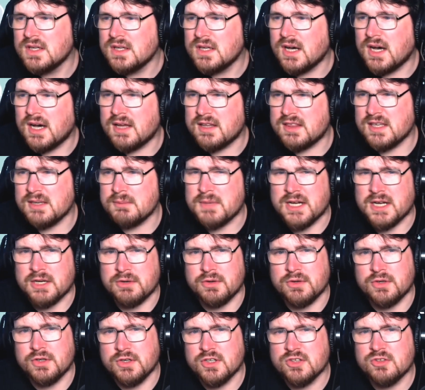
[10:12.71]
I think
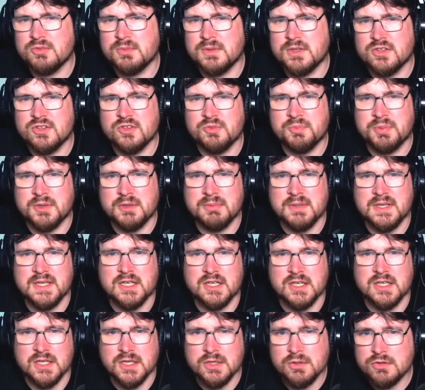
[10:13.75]
Macrocosmos is probably
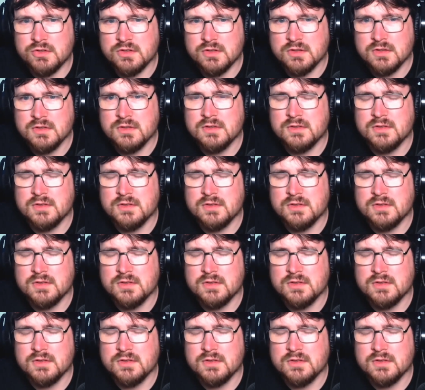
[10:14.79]
close.